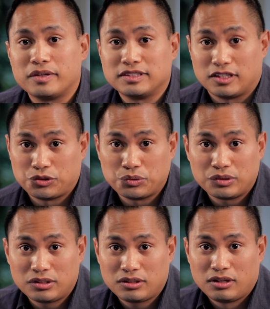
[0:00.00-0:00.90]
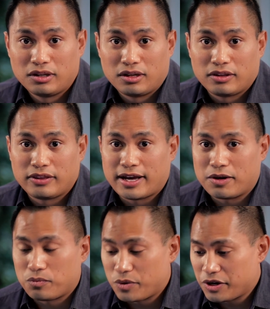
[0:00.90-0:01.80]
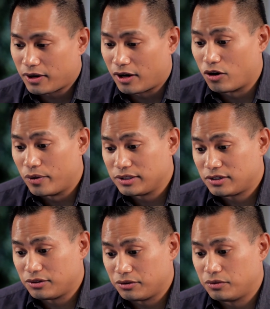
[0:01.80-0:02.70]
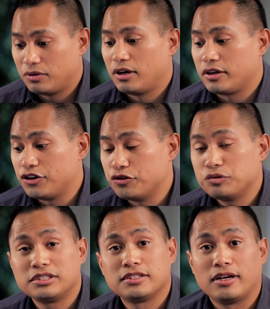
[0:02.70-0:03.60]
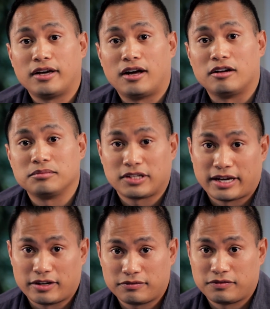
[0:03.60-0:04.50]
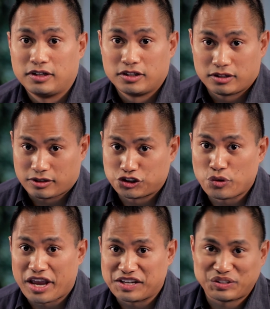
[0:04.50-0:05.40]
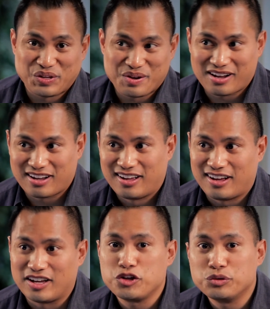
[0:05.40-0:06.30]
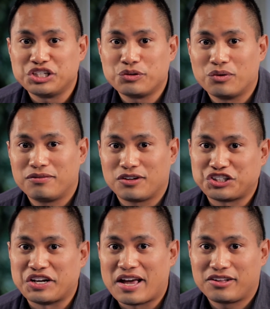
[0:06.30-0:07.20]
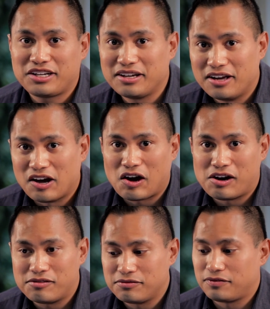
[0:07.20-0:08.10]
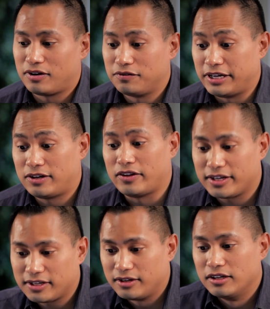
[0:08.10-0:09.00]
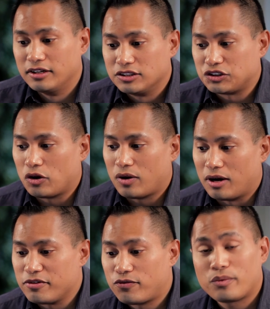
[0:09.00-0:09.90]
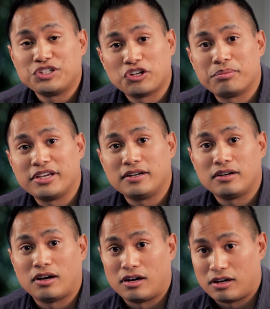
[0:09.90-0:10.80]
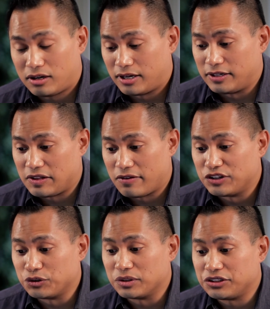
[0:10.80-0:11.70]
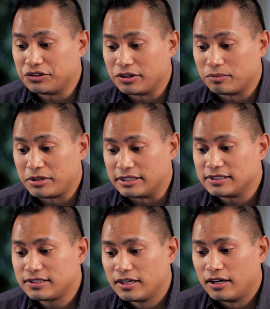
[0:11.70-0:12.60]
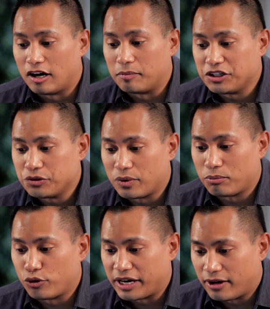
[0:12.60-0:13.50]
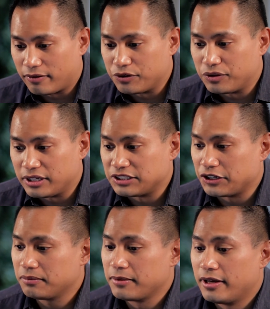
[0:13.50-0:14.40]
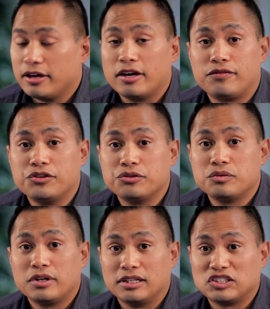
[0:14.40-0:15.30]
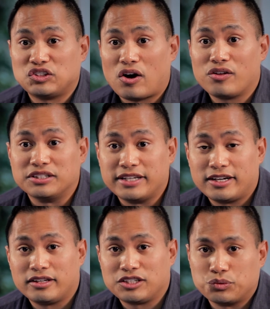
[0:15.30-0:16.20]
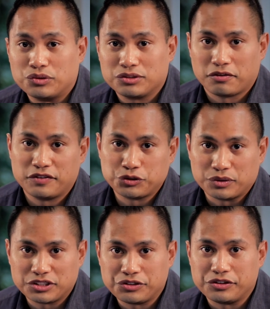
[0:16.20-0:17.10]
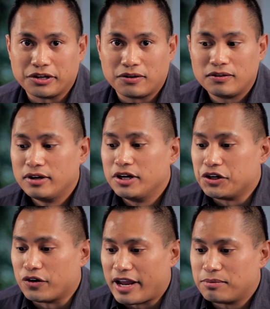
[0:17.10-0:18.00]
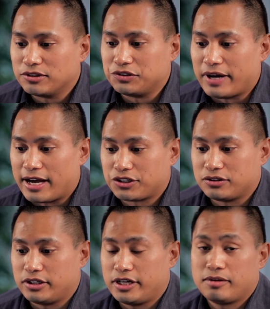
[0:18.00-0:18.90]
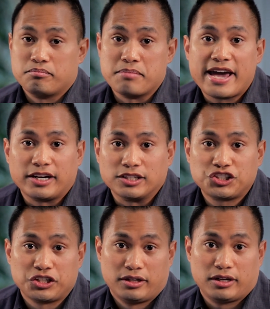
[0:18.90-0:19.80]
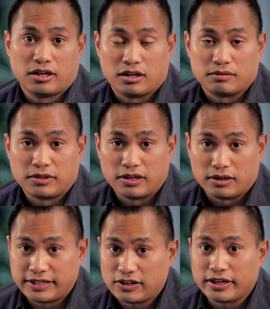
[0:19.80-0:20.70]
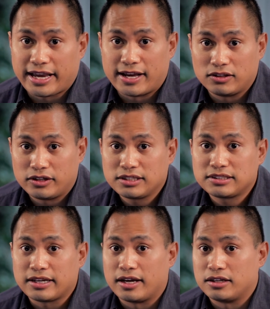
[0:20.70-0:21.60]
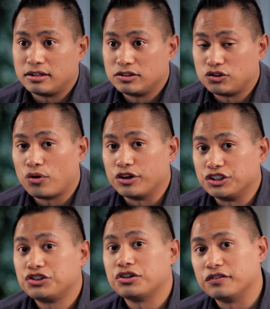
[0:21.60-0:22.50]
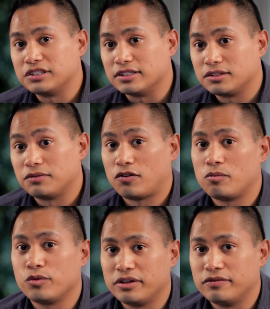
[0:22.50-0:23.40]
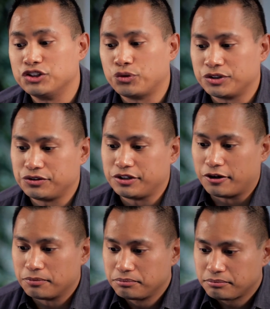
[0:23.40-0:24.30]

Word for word: is the tool that we are going to use um, to kind of showcase the uh, USQL functionality of, of Data Lake. So uh, before we jump in uh, on the Visual Studio piece, um, I do want to point out a few things here. If you install the Data Lake tools for Visual Studio, you're able to actually manage um, the Data Lake analytics and storage services from within Visual Studio.